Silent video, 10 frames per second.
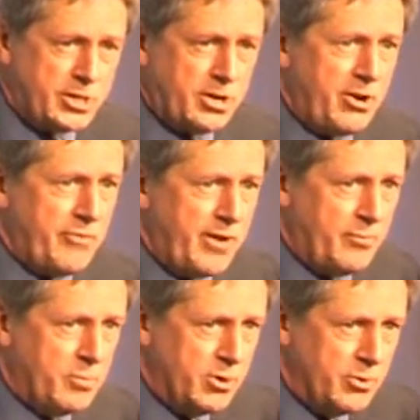going around
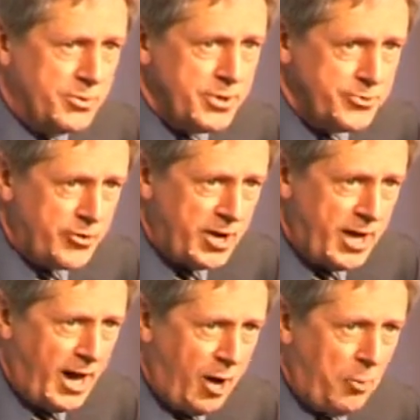the world trying
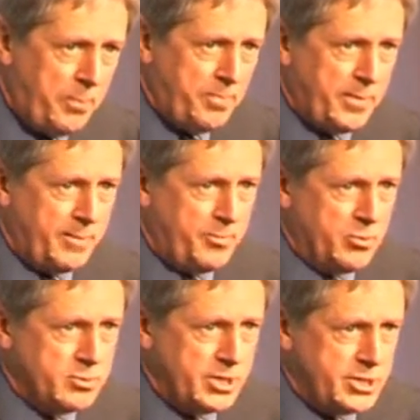to help
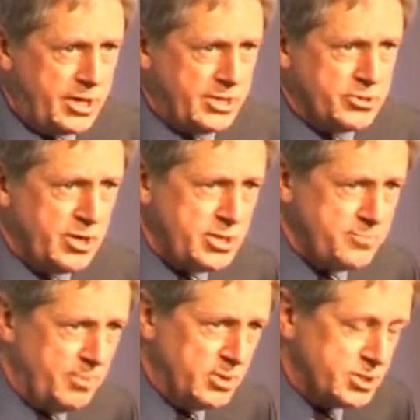people design
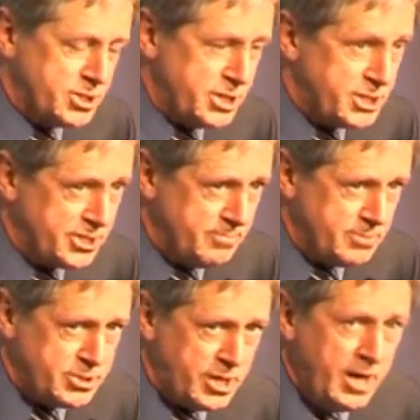transport
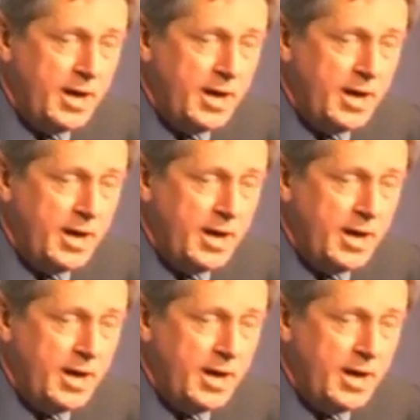systems